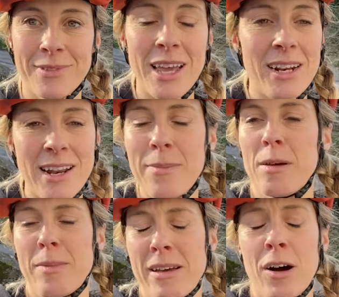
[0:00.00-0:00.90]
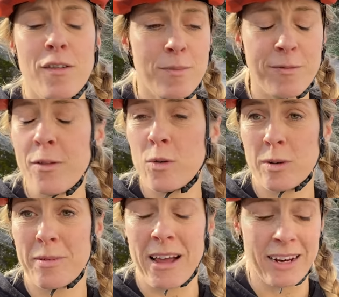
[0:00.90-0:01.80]
In an epic bit of
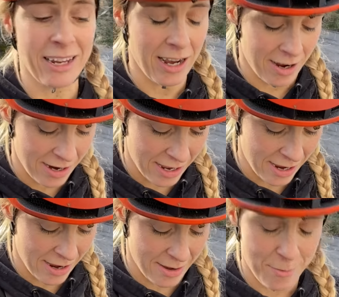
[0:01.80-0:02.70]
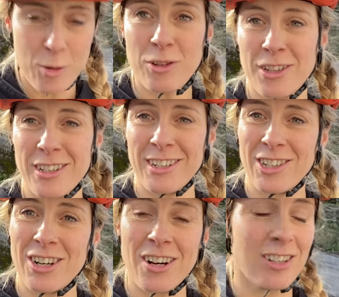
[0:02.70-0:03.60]
forward planning, I also didn't
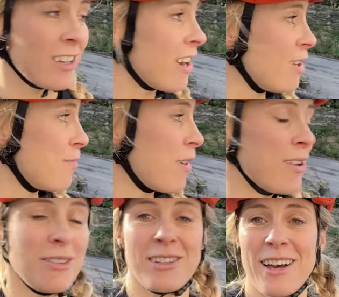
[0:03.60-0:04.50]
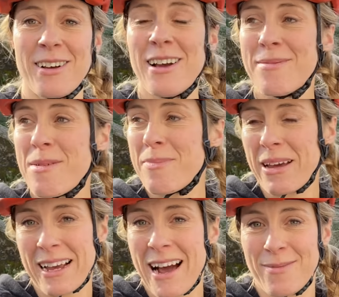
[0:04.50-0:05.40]
charge the GoPro, so my
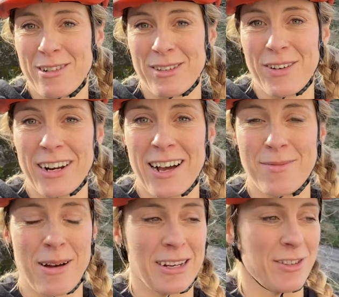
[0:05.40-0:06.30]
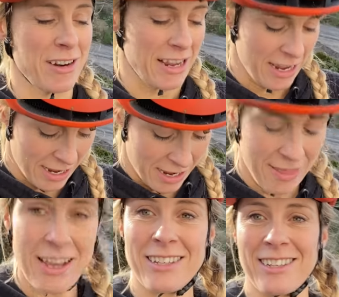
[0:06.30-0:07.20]
big camera's run out of battery.
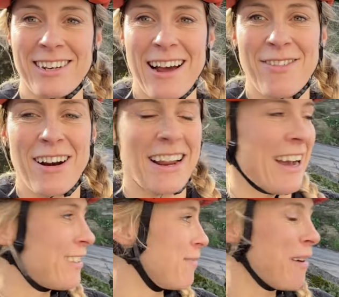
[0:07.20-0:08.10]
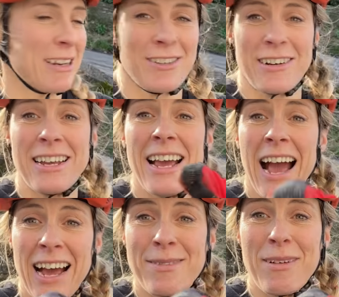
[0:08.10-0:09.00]
This has now run out of battery, and
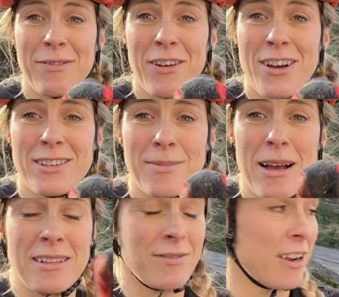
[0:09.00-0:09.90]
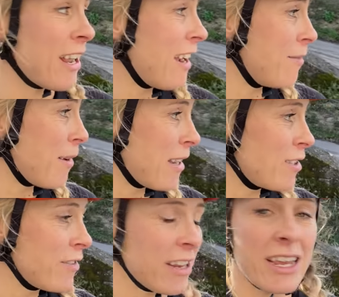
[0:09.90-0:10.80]
my phone's about to run out of
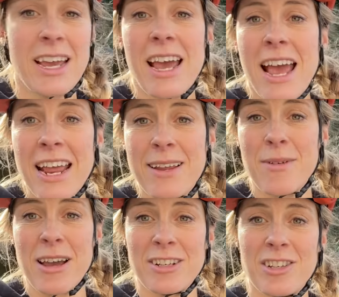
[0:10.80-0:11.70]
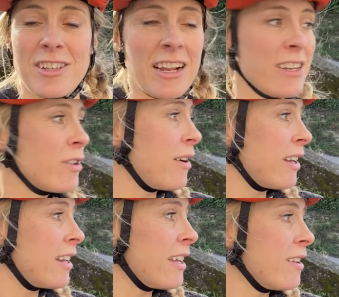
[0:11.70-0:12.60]
battery. Anyway, just tell you
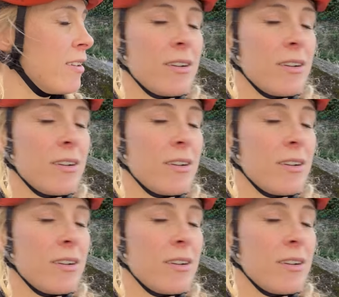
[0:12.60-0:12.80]
quickly,